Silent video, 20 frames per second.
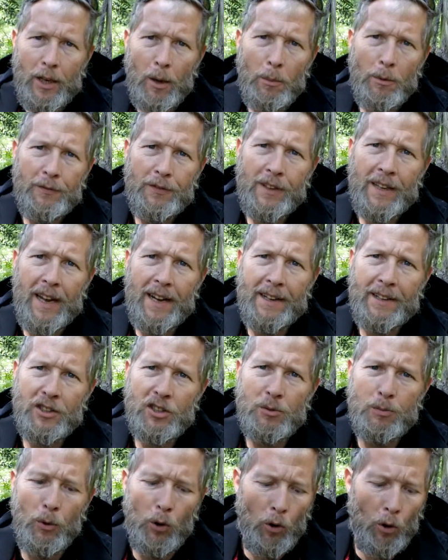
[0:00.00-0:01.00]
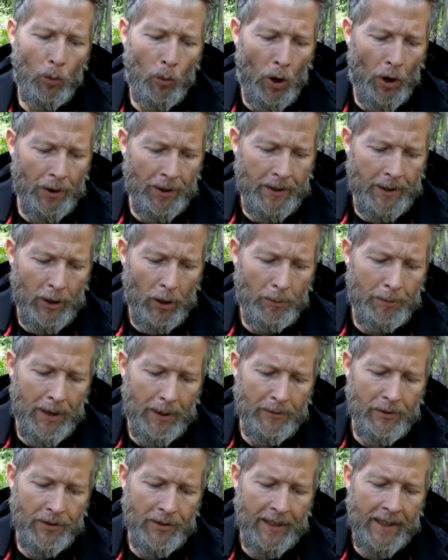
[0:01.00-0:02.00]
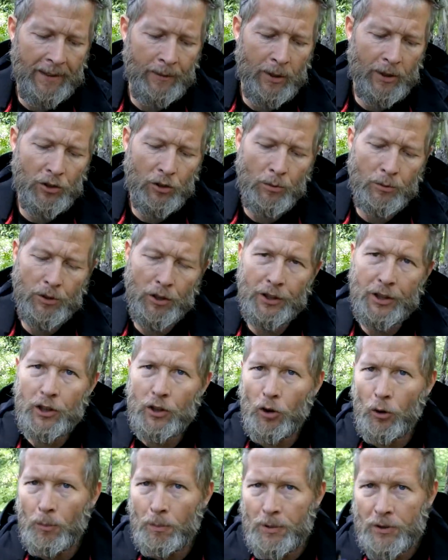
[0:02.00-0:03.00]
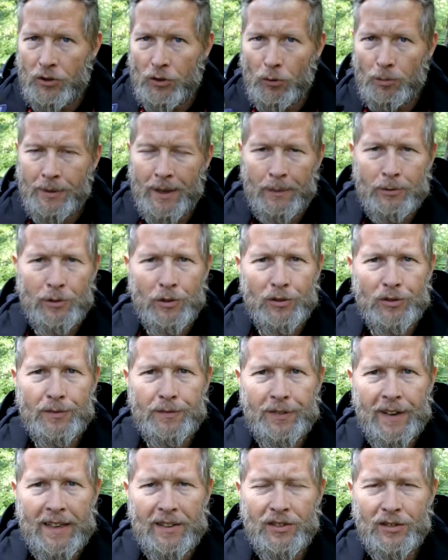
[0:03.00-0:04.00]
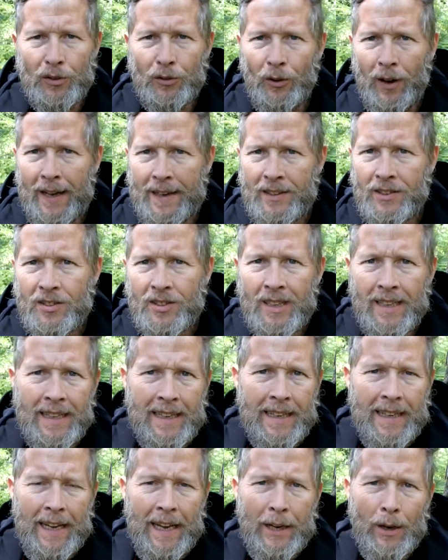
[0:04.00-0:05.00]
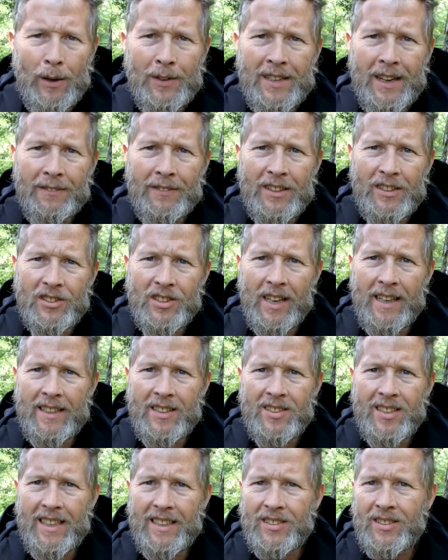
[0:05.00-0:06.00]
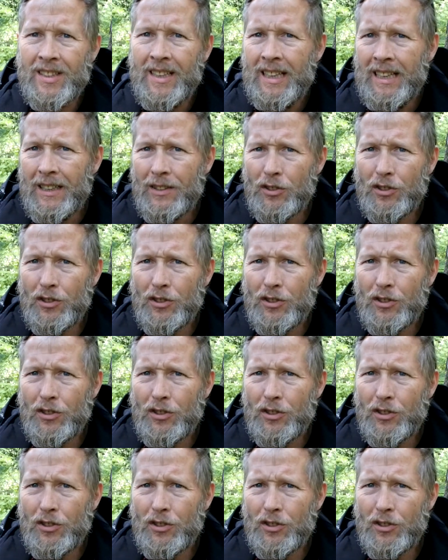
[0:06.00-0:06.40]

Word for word: You know, but for carrying a small one, you know, perhaps the thing which comes on your compass or perhaps just a Fresnel lens, you know, I definitely say it is.